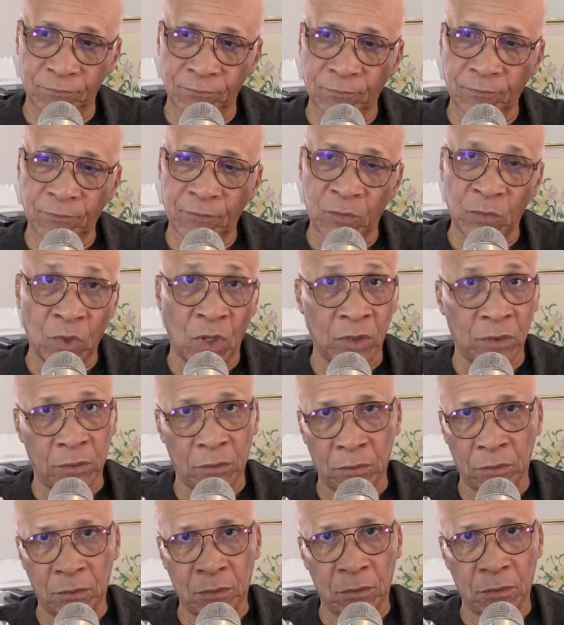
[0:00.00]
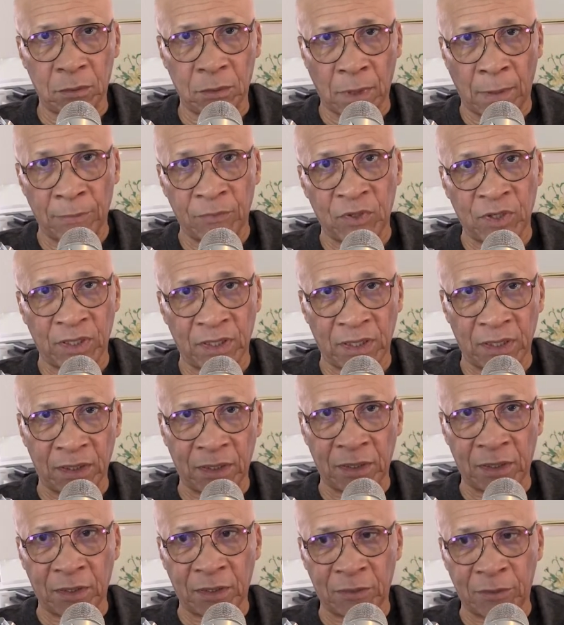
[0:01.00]
not, I'm saying it
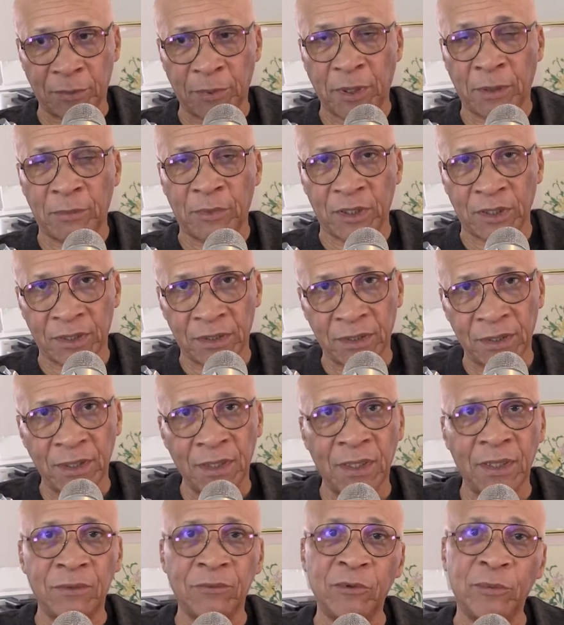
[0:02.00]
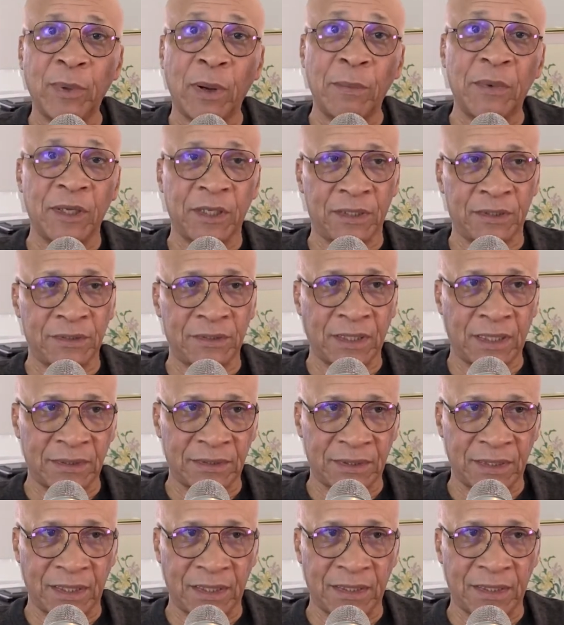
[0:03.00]
in the public, Republicans are
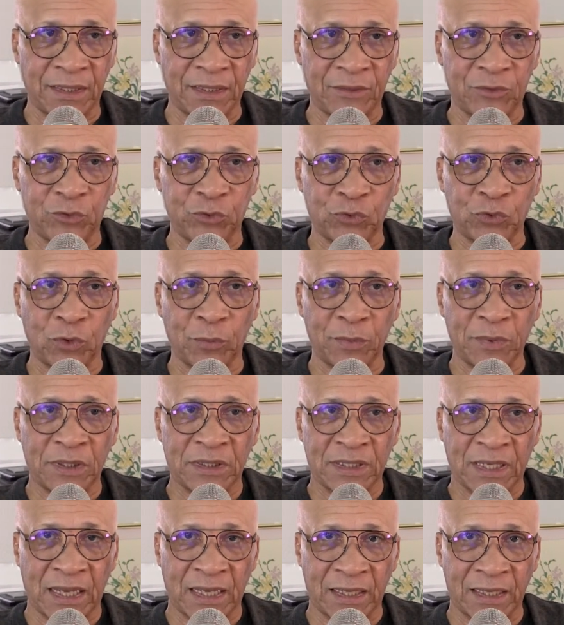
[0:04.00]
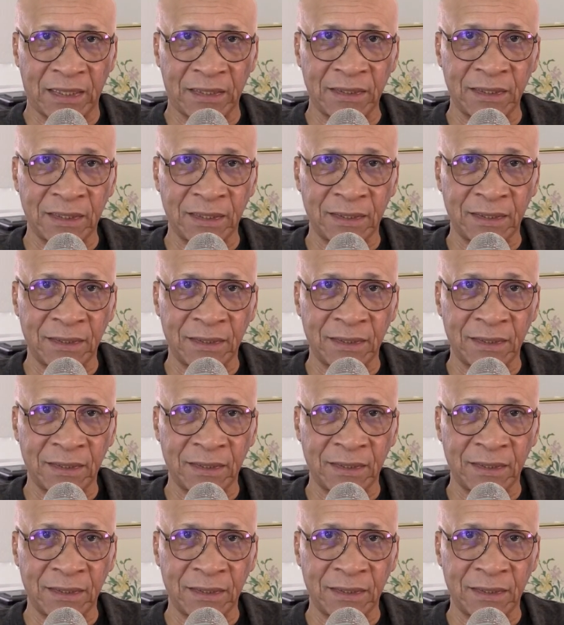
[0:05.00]
saying Trump is ahead